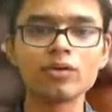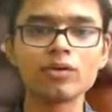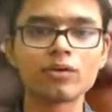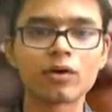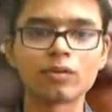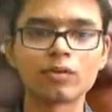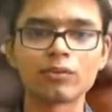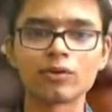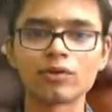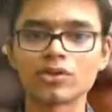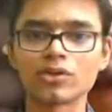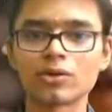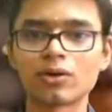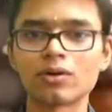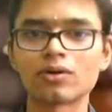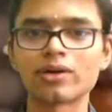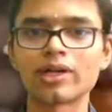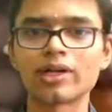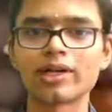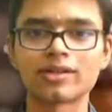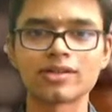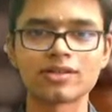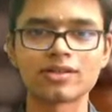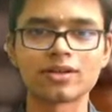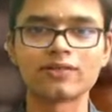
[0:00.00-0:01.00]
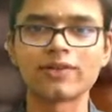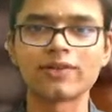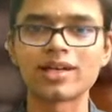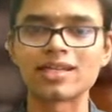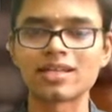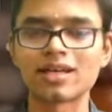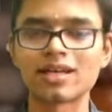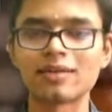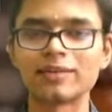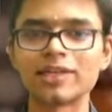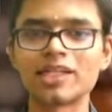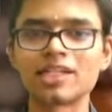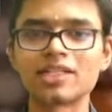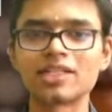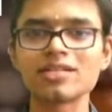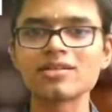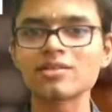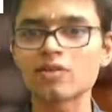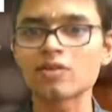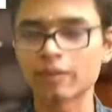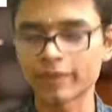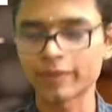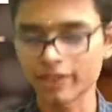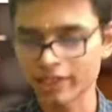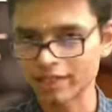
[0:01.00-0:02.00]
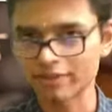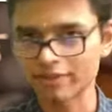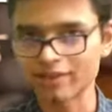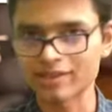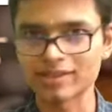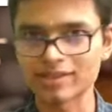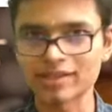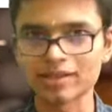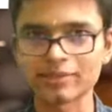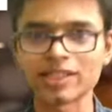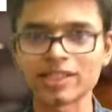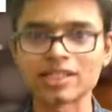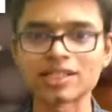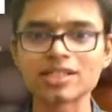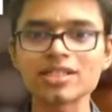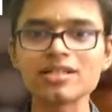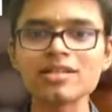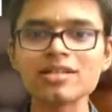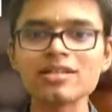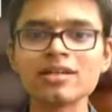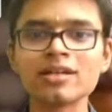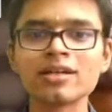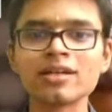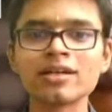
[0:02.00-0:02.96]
almost all kinds of examinations, competitive examinations,